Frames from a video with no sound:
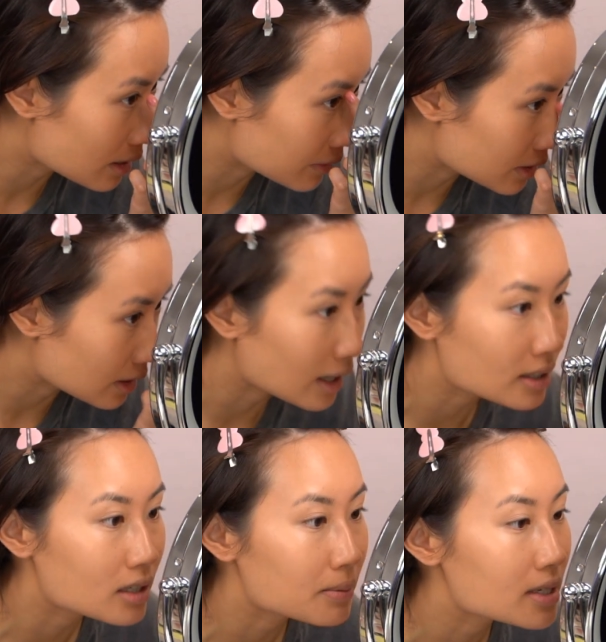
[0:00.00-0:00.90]
Everything
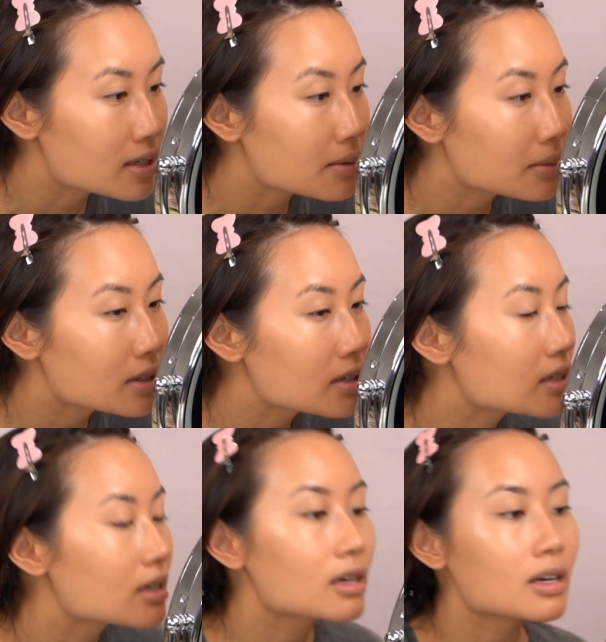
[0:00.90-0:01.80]
has to be
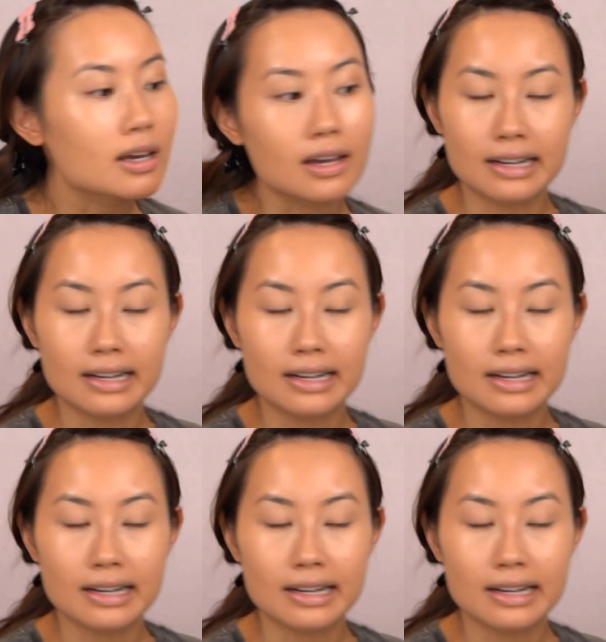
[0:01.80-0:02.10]
seamless and